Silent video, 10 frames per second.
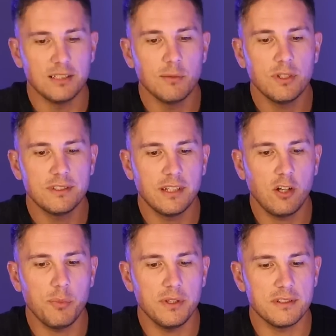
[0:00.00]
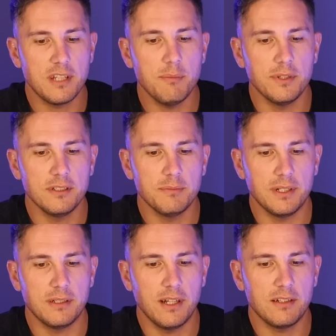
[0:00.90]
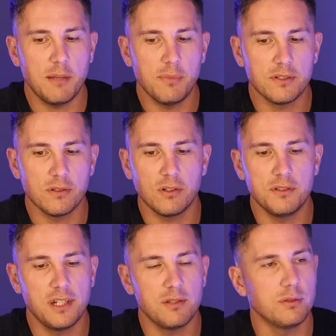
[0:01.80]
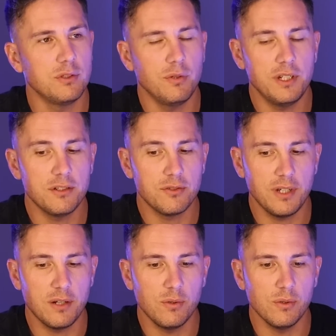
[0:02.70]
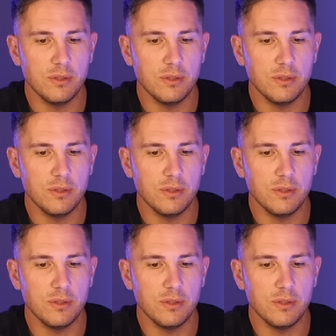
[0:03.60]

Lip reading: someone can say copy this template, but that template's not contextual to your industry at all.